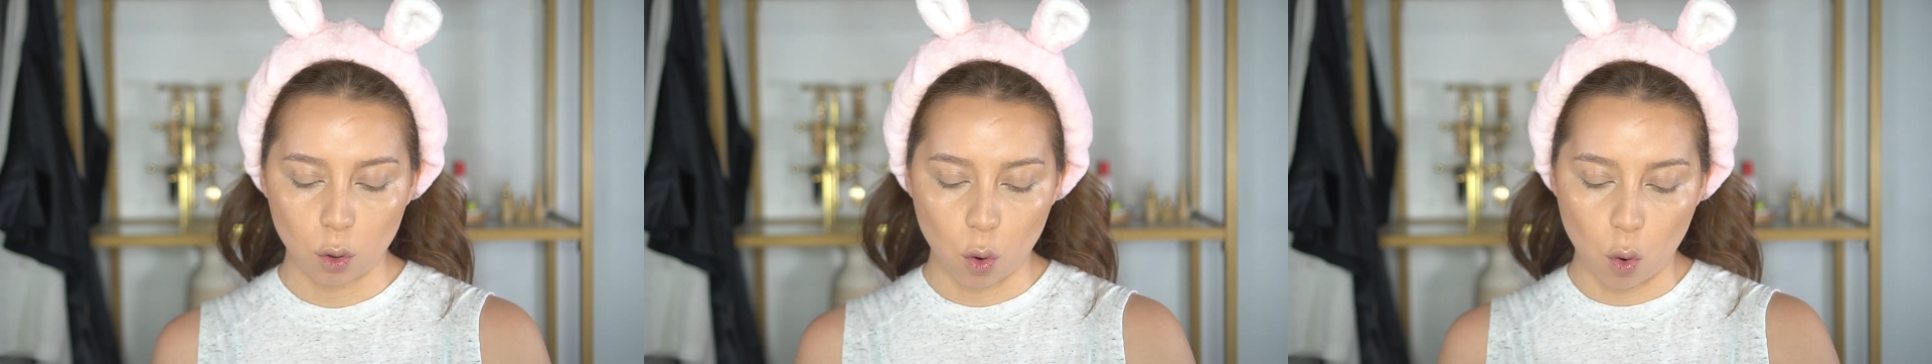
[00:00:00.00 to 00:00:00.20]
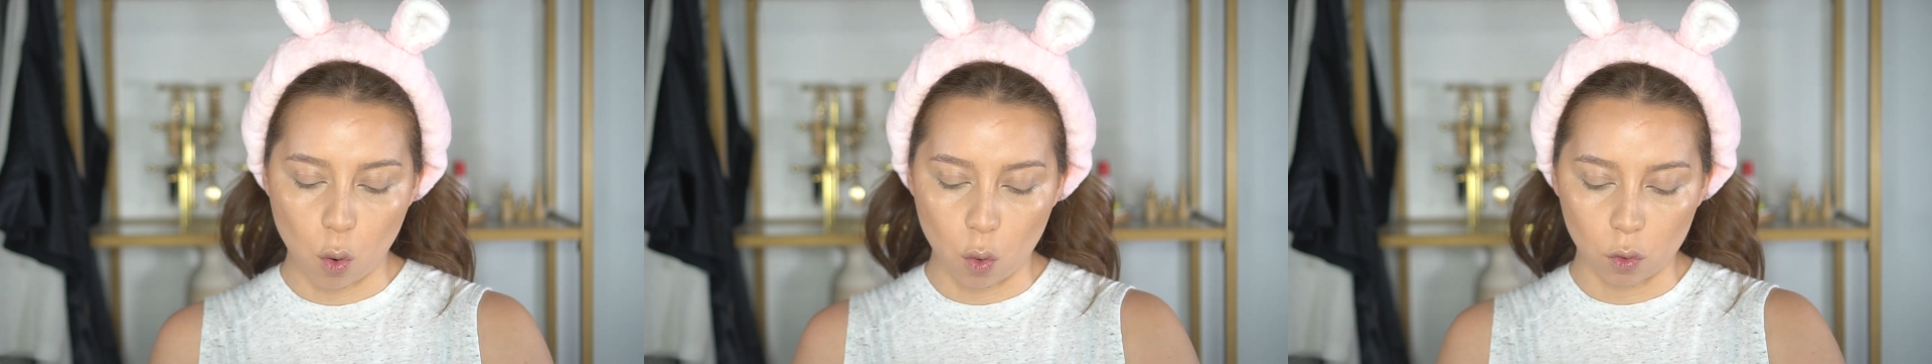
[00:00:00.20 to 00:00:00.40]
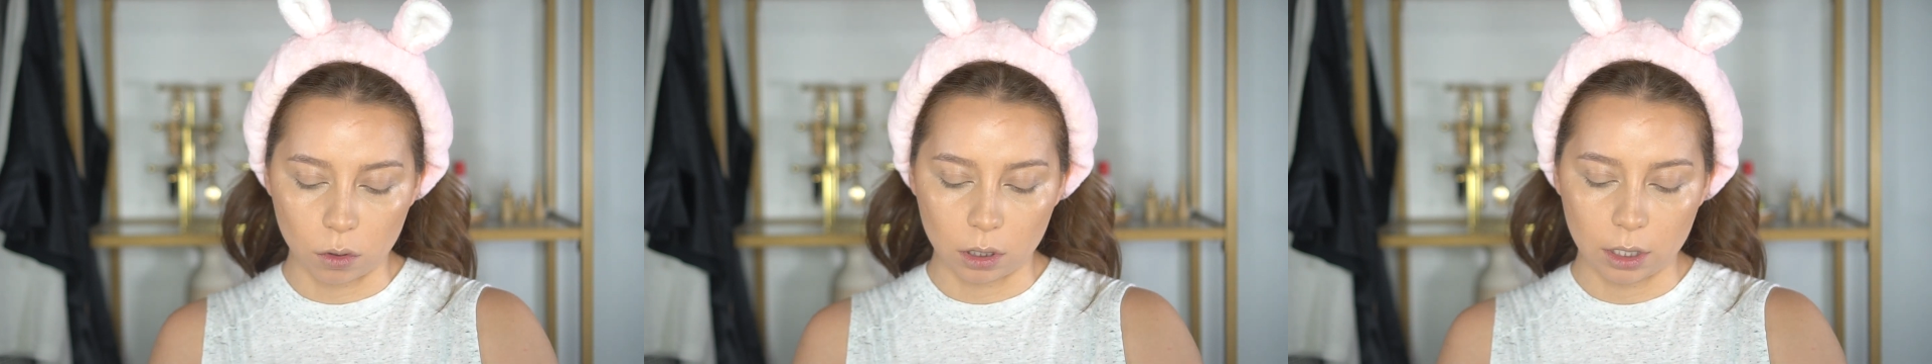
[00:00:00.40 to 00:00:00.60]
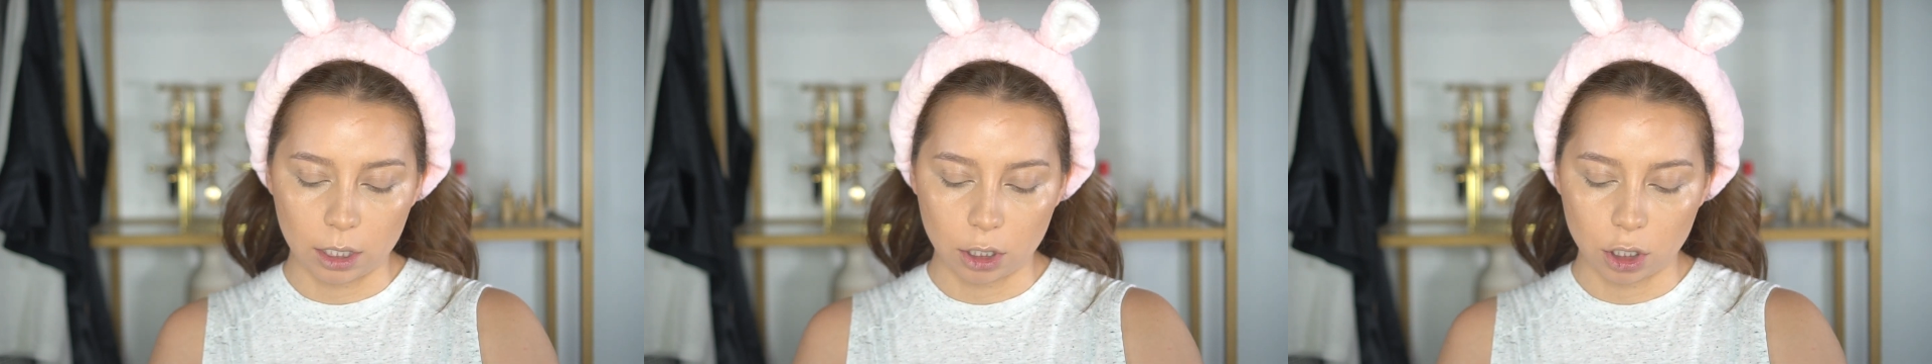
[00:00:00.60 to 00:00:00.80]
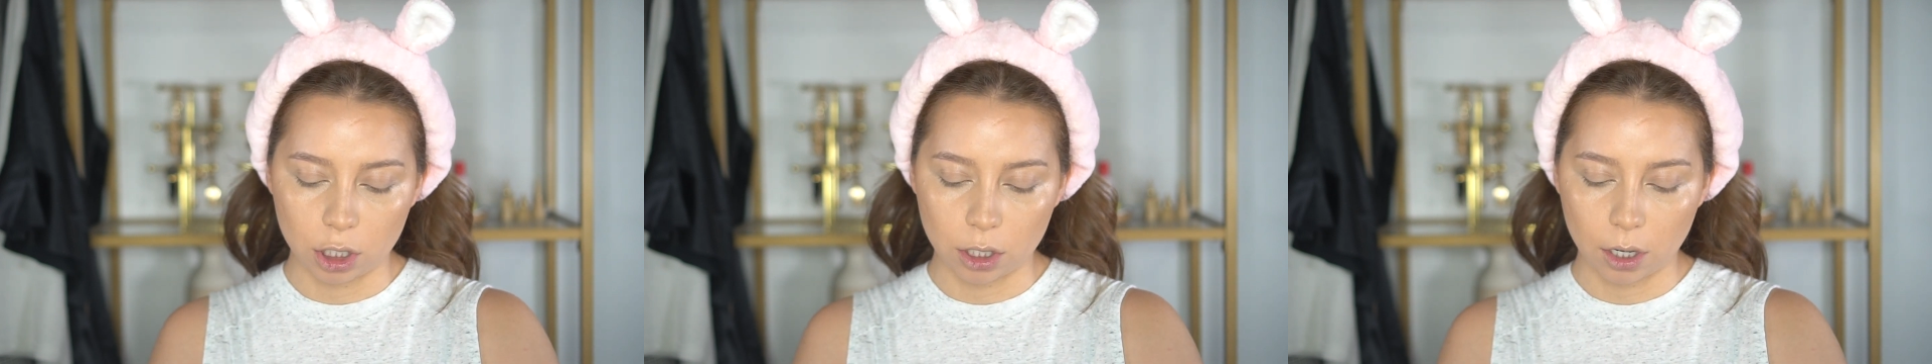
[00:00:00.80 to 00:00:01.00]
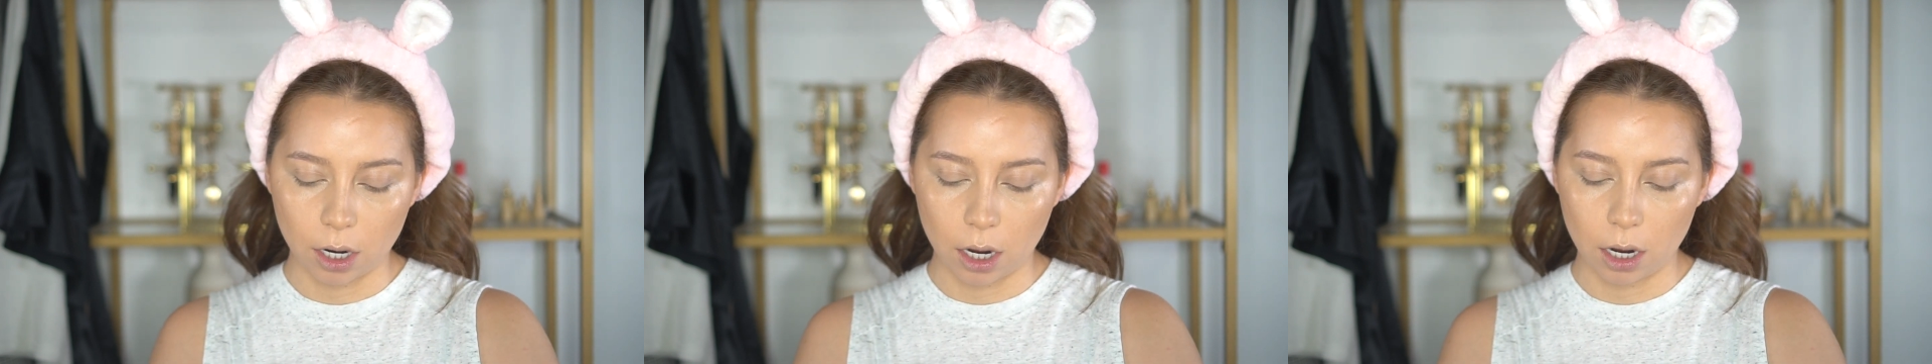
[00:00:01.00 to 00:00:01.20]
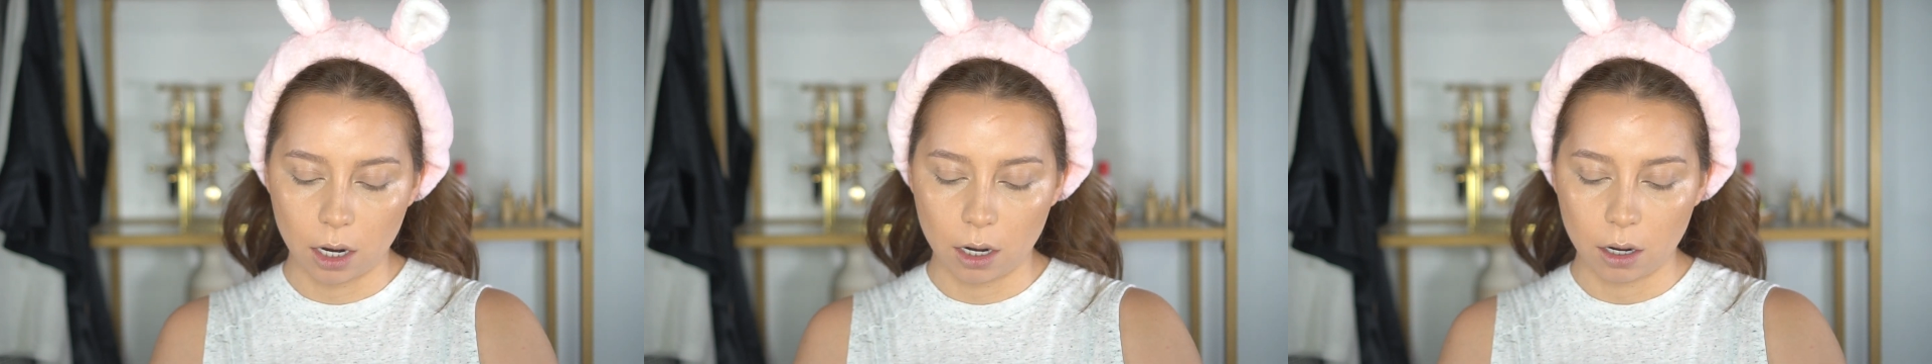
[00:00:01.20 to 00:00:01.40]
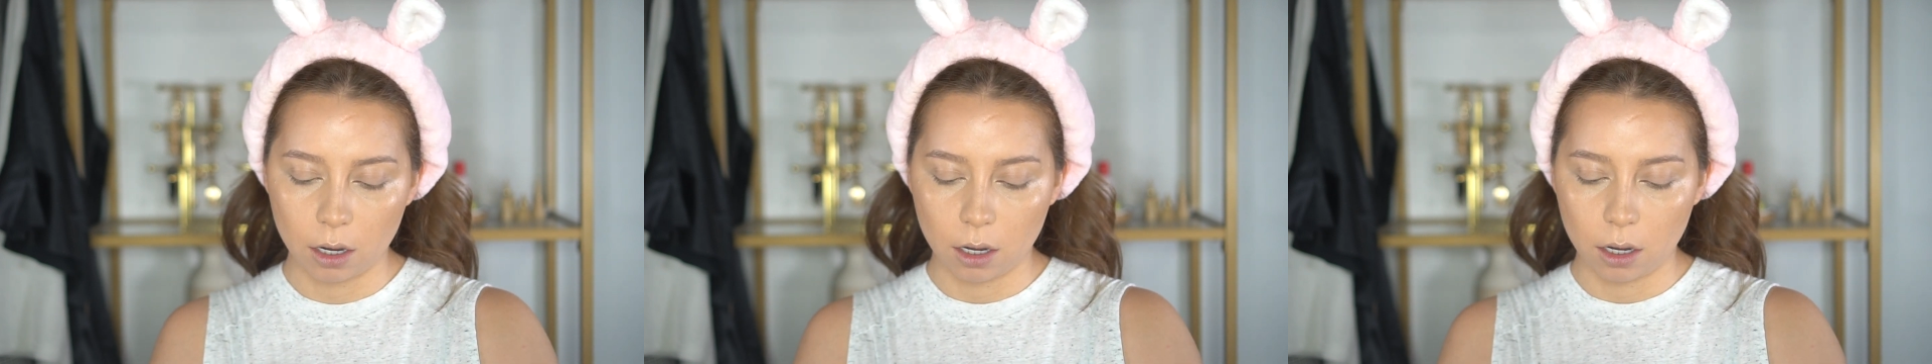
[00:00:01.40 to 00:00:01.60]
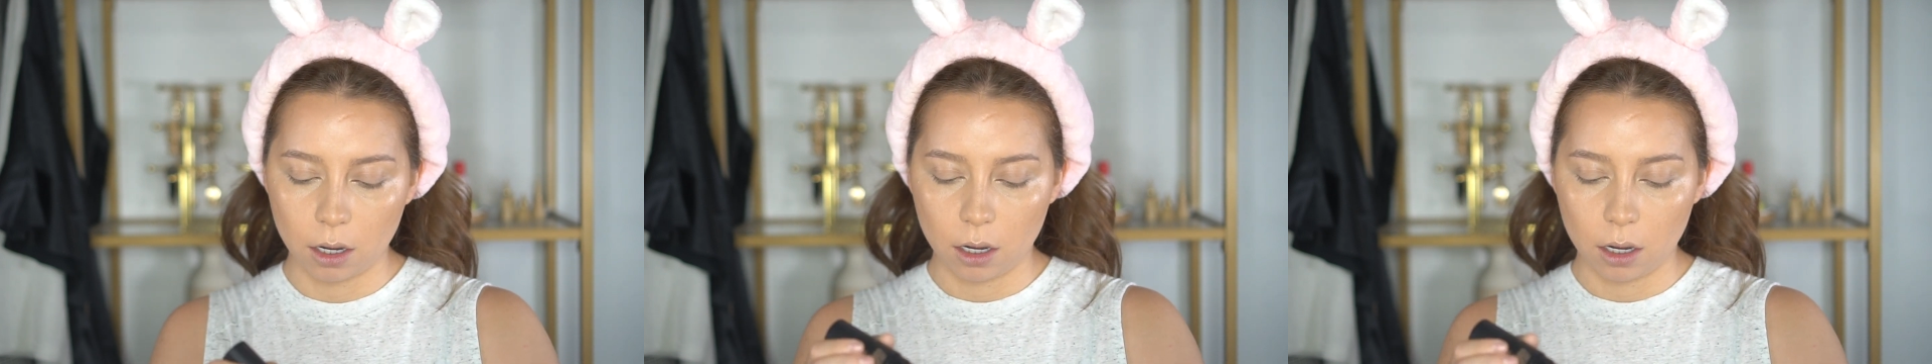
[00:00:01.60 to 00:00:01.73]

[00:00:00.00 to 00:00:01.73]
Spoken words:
corally shade.